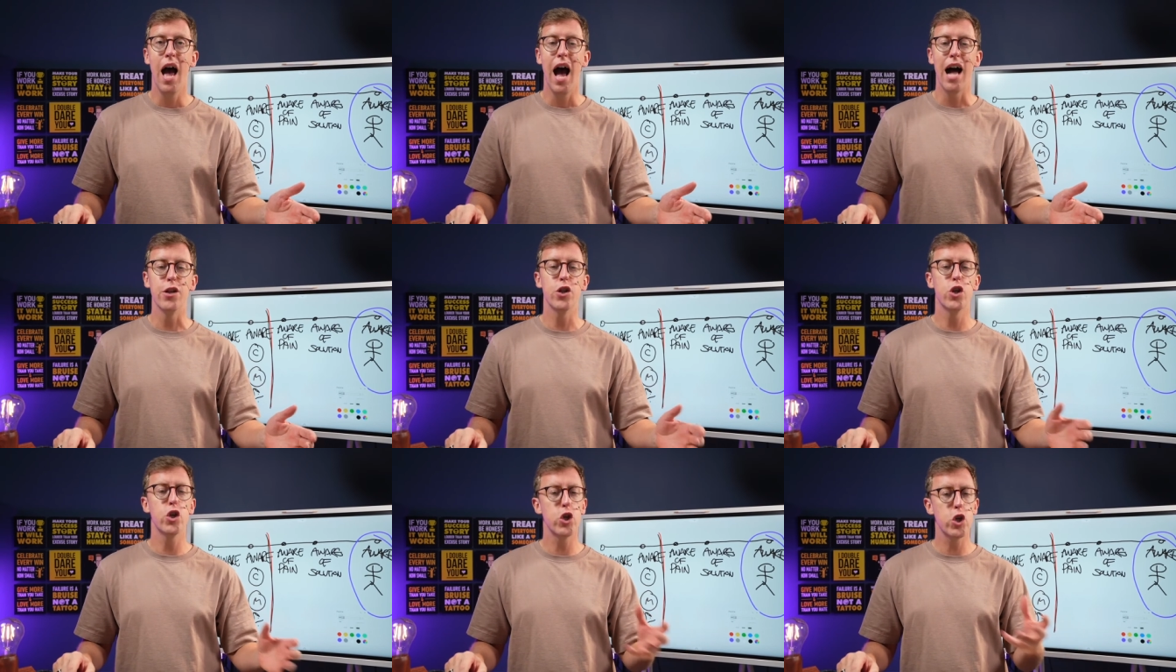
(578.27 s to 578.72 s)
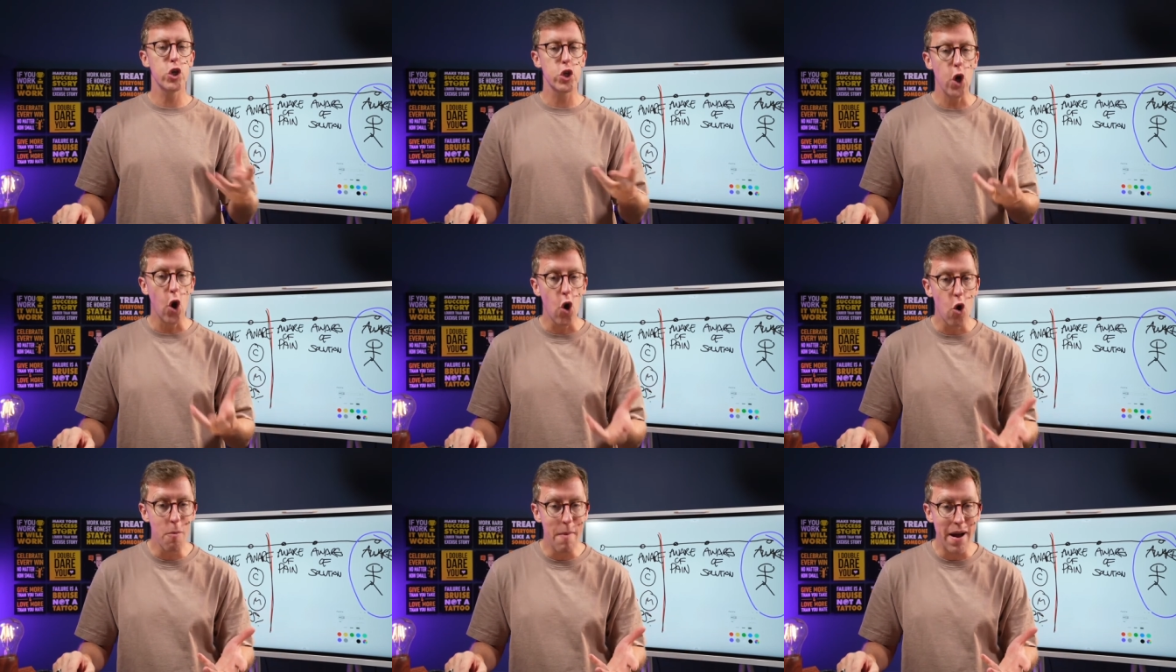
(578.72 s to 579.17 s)
And
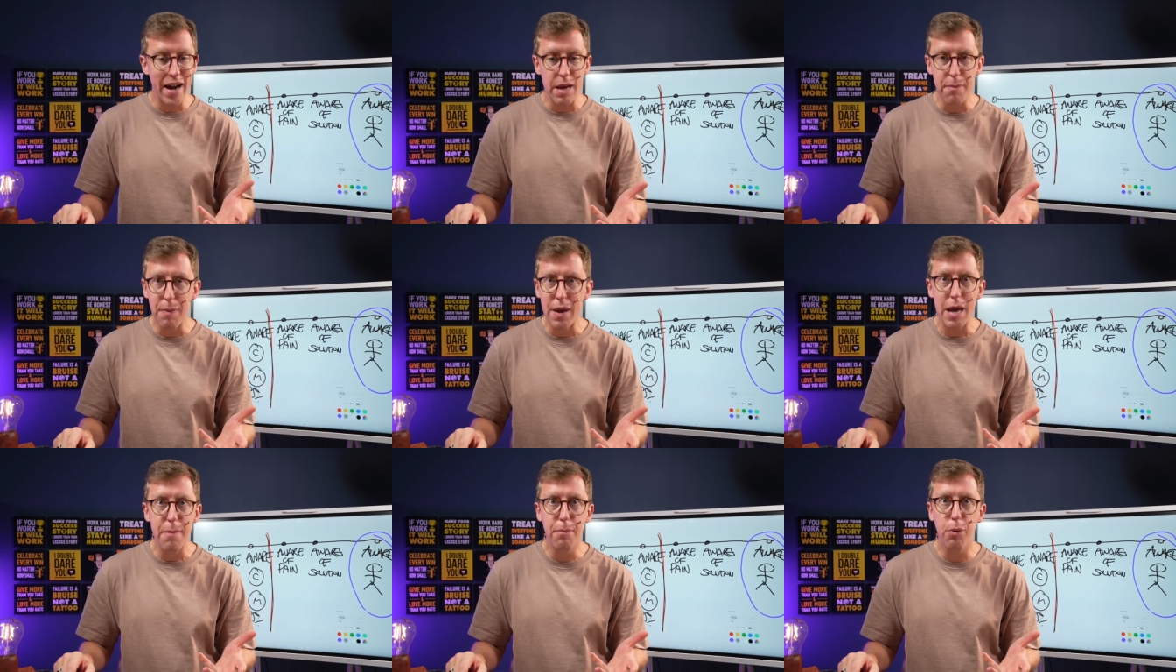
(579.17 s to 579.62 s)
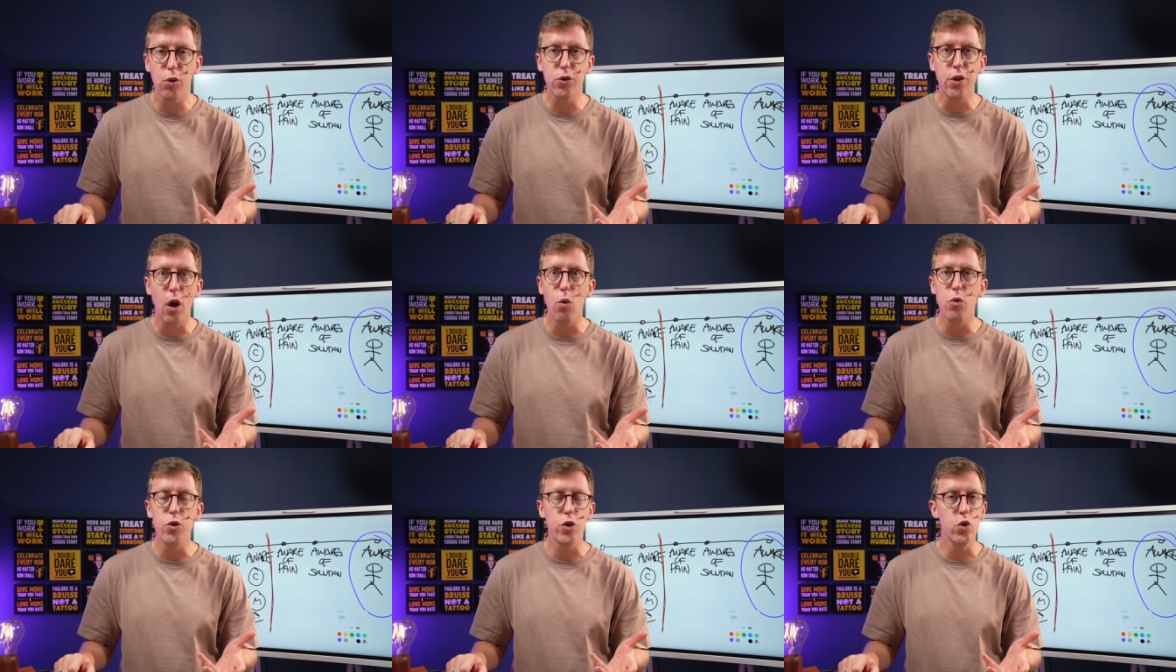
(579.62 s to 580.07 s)
so many people
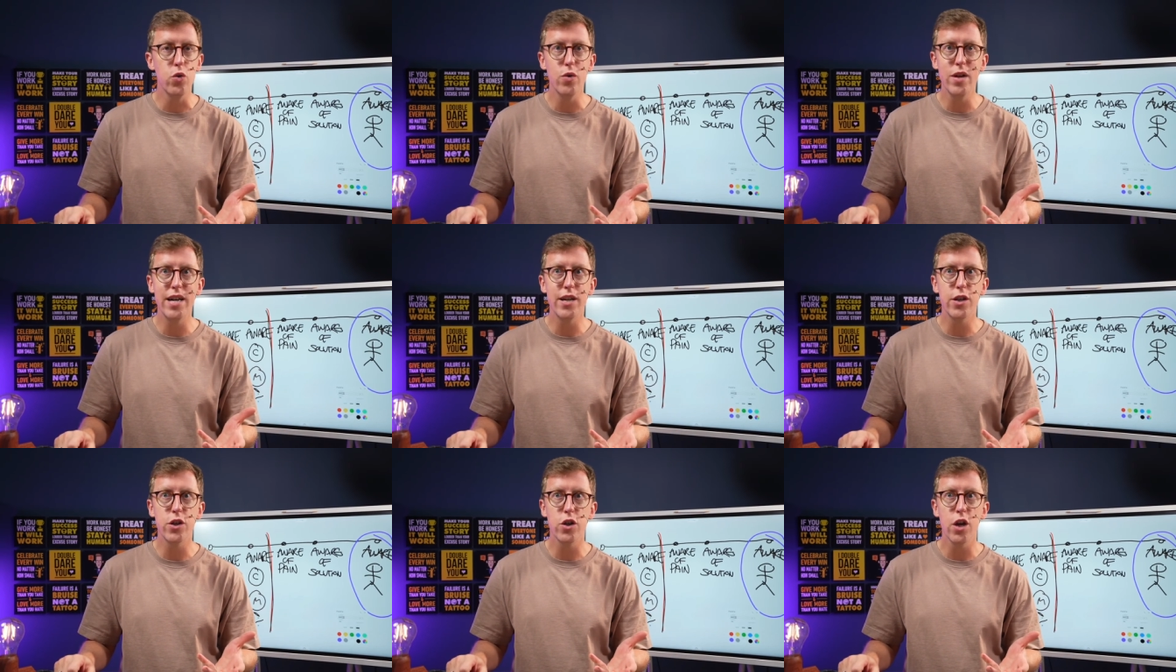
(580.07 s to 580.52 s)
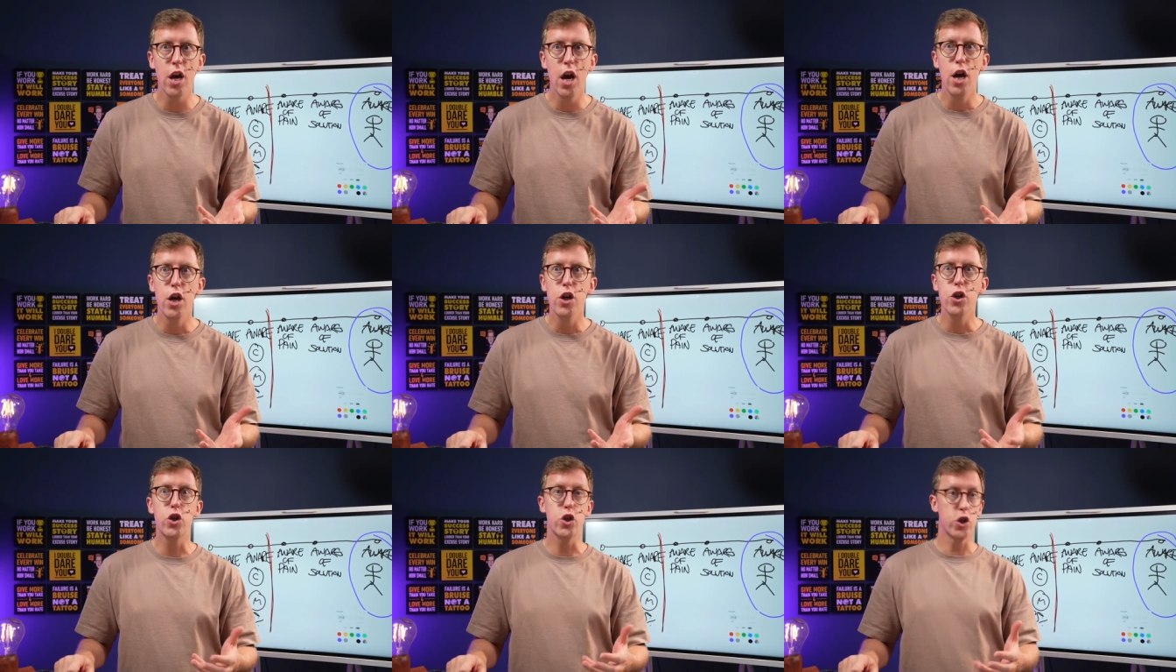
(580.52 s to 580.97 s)
don't do this.
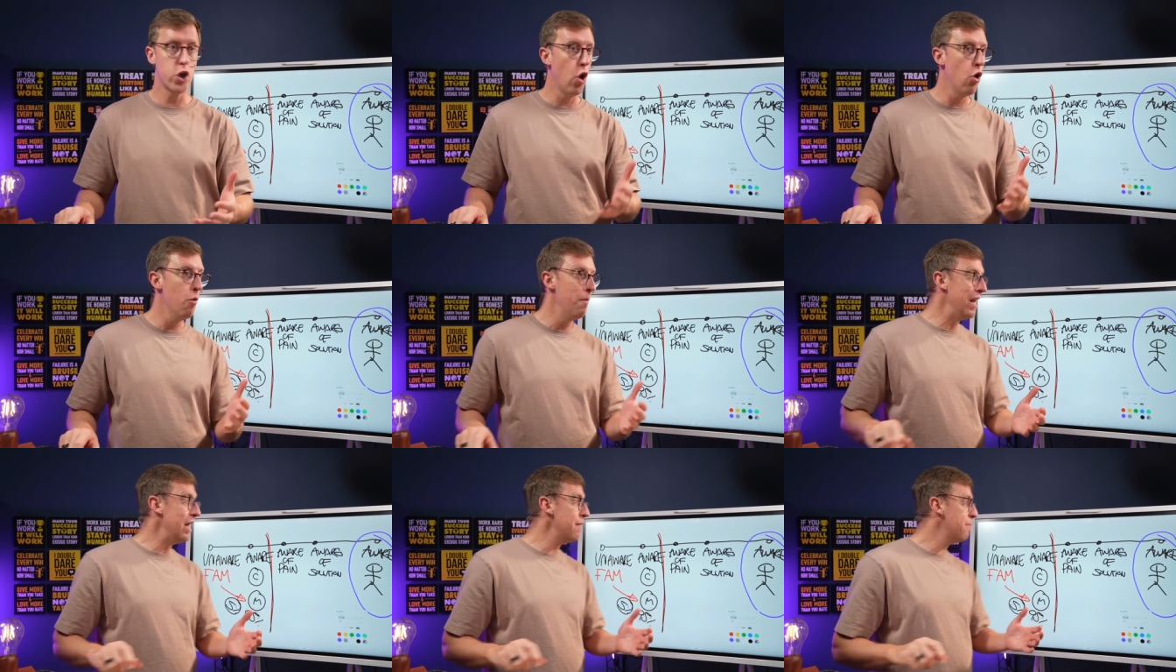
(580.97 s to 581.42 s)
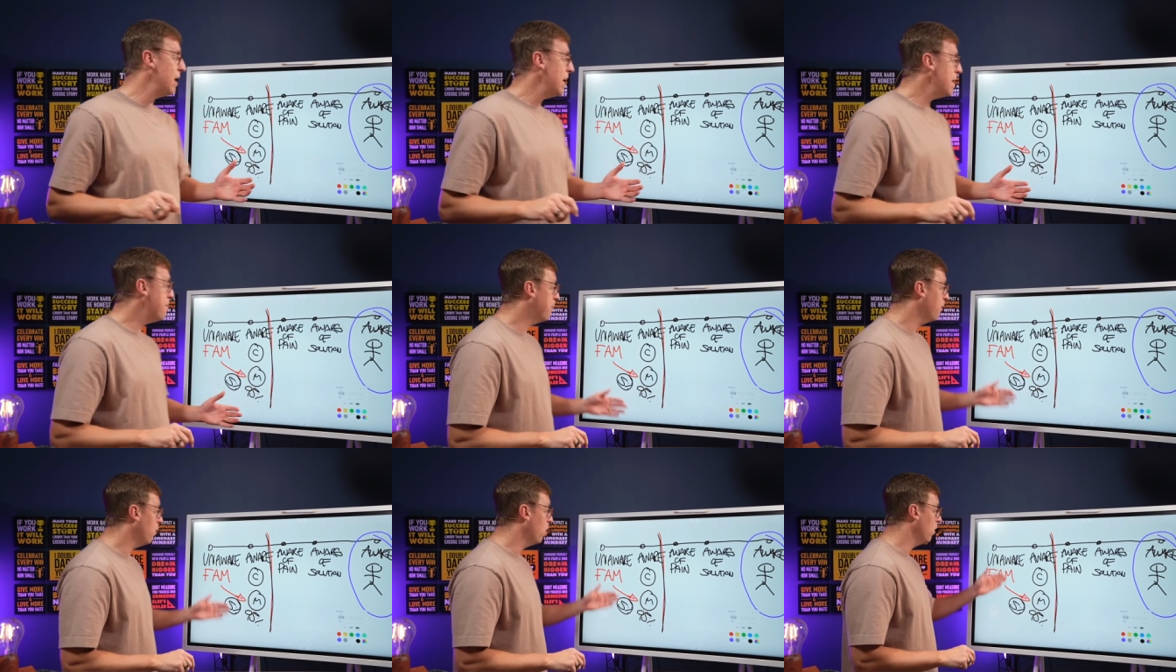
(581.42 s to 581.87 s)
So many
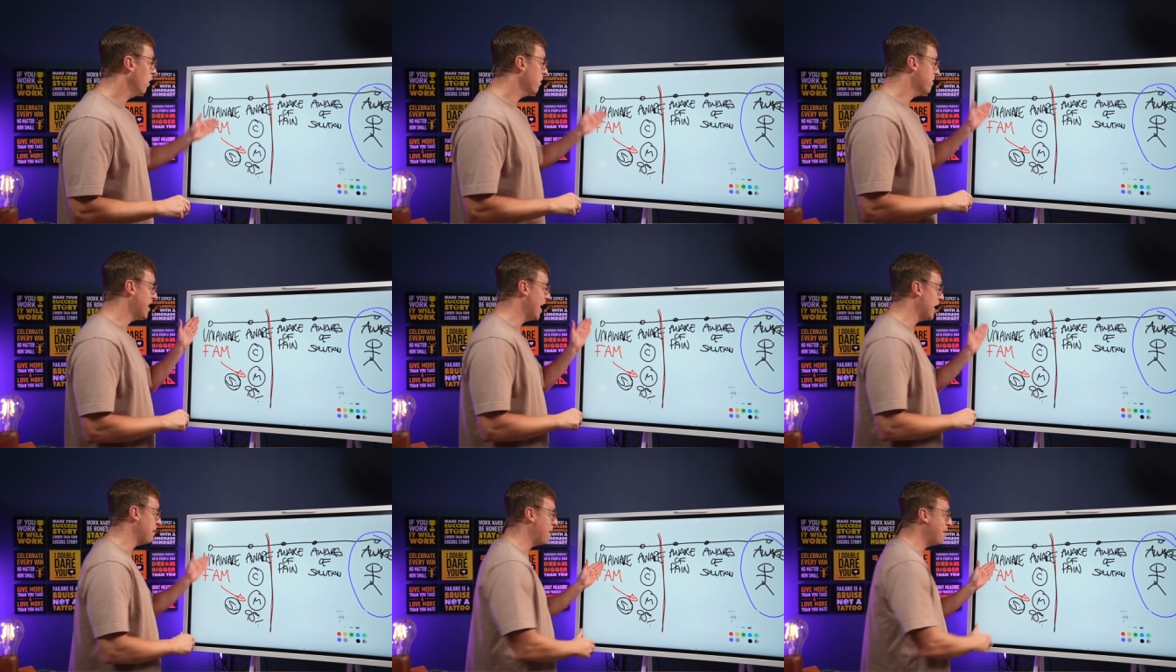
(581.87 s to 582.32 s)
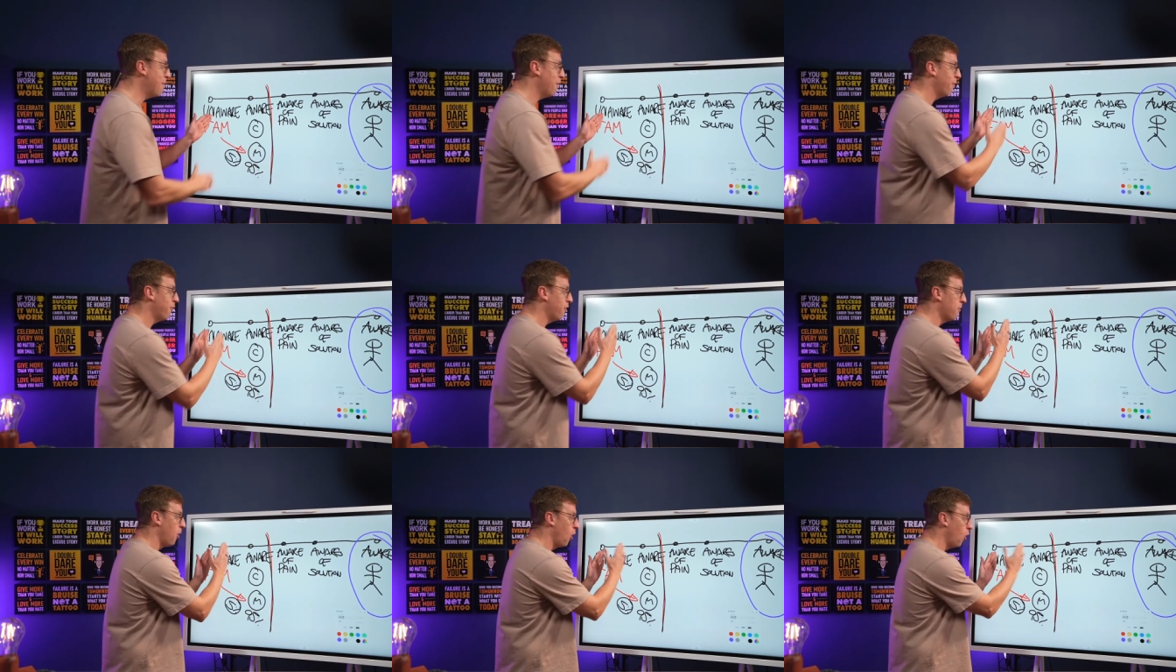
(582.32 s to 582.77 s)
people take people
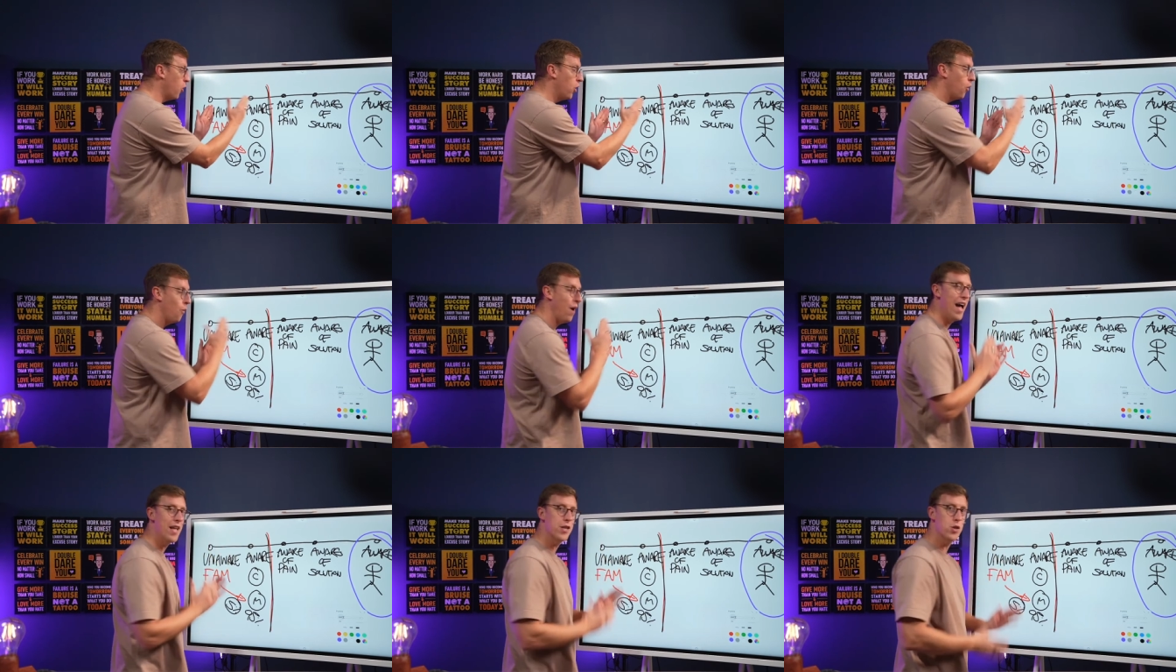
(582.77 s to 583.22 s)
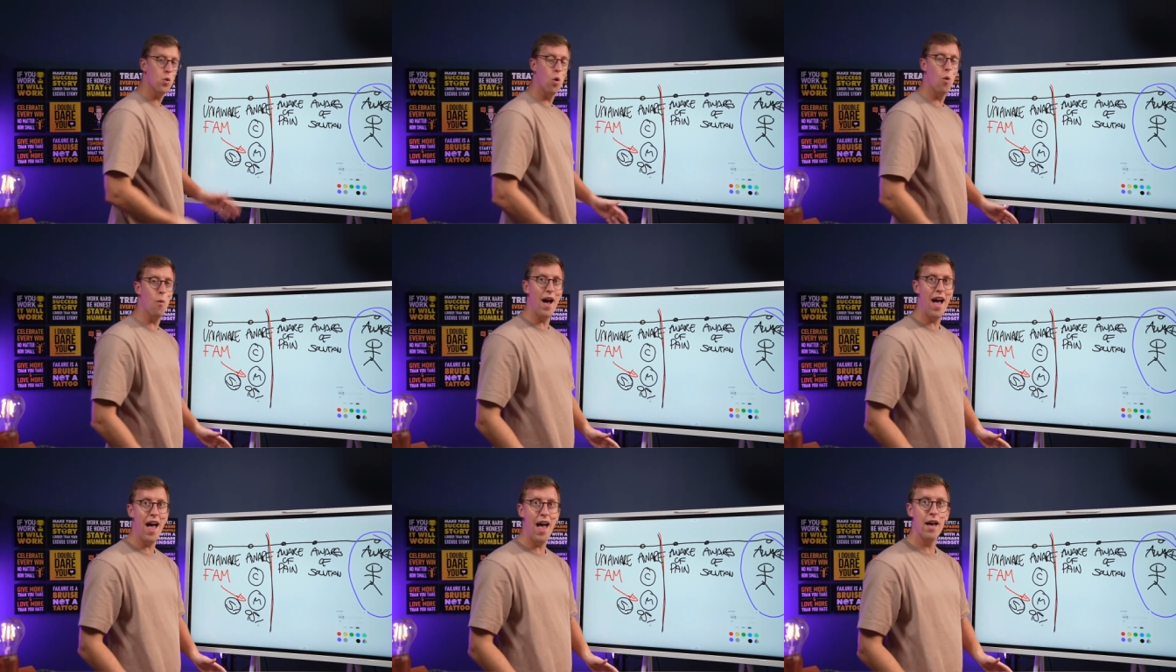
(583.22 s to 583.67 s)
from unaware to
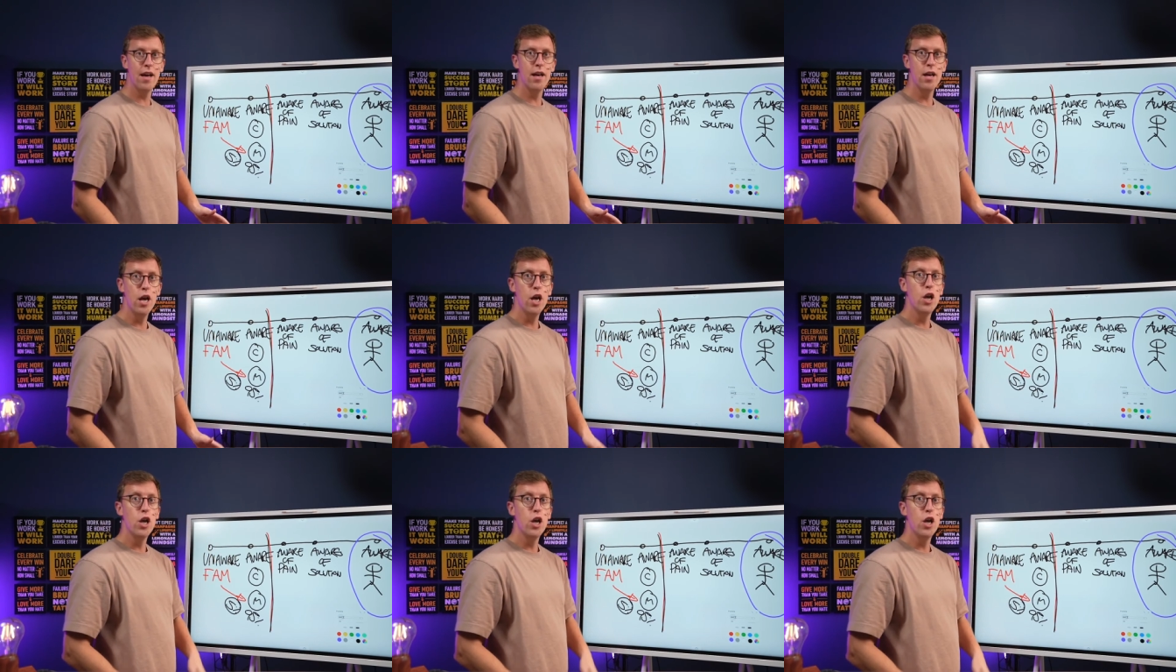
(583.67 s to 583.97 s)
aware.